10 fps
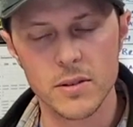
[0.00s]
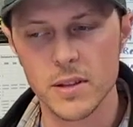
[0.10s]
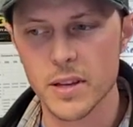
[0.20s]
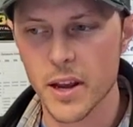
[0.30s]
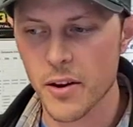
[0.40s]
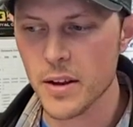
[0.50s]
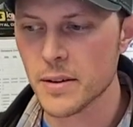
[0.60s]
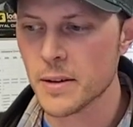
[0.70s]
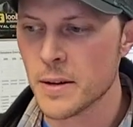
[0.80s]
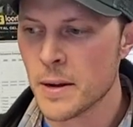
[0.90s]
in the area.
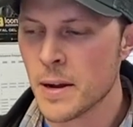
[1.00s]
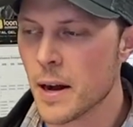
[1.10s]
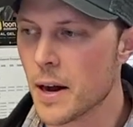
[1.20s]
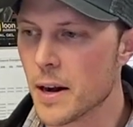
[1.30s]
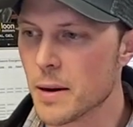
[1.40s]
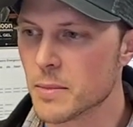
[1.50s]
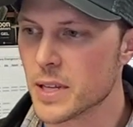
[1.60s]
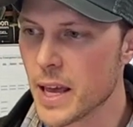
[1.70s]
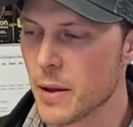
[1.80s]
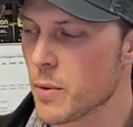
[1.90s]

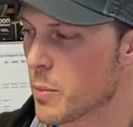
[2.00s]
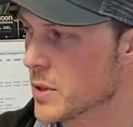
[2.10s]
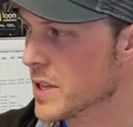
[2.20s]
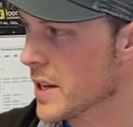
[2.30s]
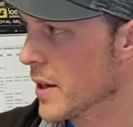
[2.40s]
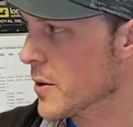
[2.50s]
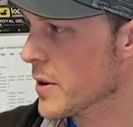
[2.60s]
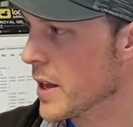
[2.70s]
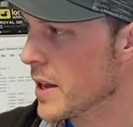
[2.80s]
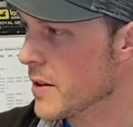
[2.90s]
Today we put together
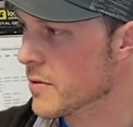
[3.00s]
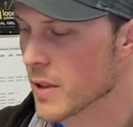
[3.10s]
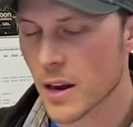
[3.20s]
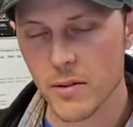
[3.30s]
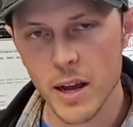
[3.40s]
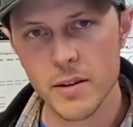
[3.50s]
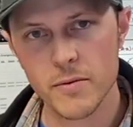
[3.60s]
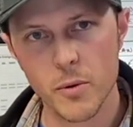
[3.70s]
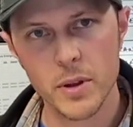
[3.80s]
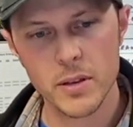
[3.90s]
a fly rod
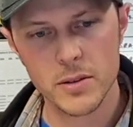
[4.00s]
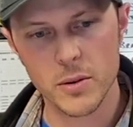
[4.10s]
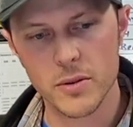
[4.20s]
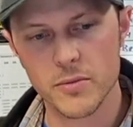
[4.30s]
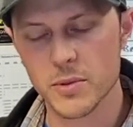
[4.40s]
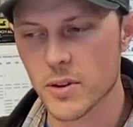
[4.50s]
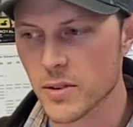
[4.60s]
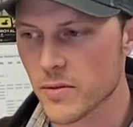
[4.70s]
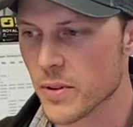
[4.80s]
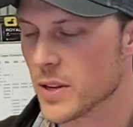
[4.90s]
for you, showed you from start
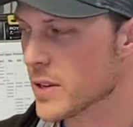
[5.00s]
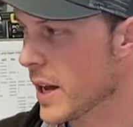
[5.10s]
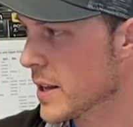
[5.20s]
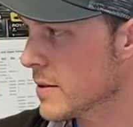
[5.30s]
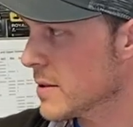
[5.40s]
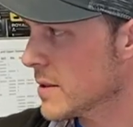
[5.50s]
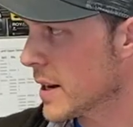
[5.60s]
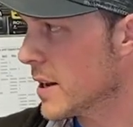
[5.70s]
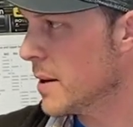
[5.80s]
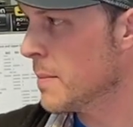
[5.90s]
to finish how to set
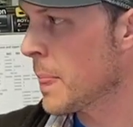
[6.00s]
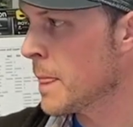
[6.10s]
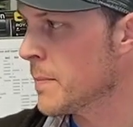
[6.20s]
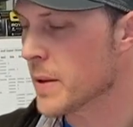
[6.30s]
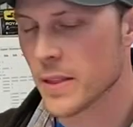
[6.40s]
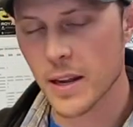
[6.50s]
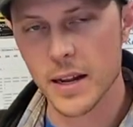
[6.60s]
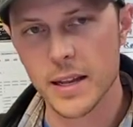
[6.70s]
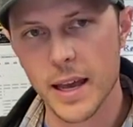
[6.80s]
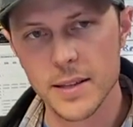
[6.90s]
it up and then how
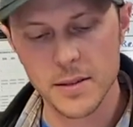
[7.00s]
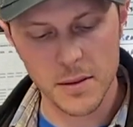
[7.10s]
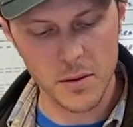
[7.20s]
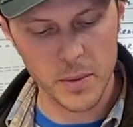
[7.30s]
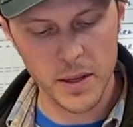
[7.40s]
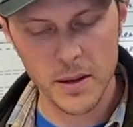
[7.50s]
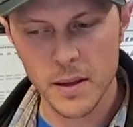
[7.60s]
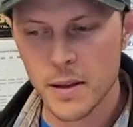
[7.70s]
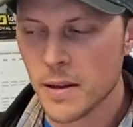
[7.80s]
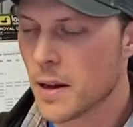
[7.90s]
to cast it a little bit.
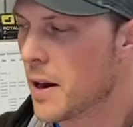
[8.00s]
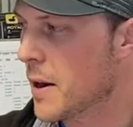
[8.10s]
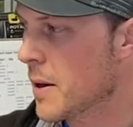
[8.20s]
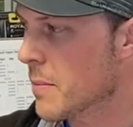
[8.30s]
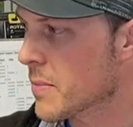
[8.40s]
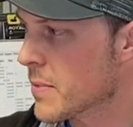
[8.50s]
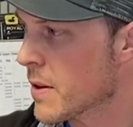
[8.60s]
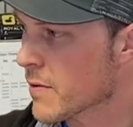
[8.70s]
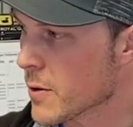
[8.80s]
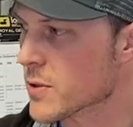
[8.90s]

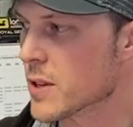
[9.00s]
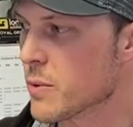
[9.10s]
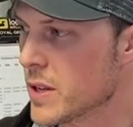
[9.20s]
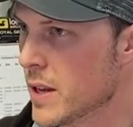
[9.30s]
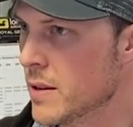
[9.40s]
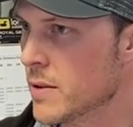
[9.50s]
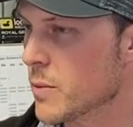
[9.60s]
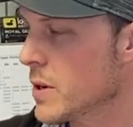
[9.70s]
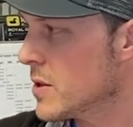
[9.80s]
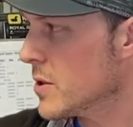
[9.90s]
First thing we did,
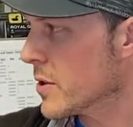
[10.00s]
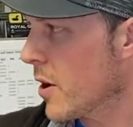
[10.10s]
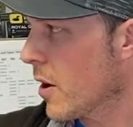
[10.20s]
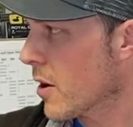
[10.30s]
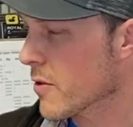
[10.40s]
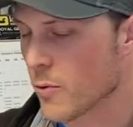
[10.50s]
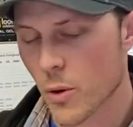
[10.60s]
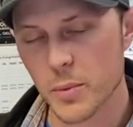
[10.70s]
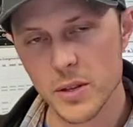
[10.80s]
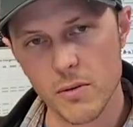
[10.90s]
we took our
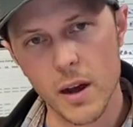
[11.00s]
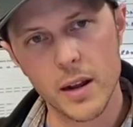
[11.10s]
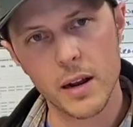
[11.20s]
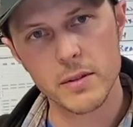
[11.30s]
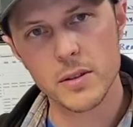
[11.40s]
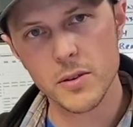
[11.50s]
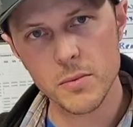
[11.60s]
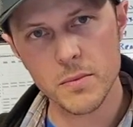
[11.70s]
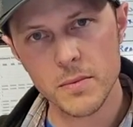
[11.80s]
4-piece rod out of its tube.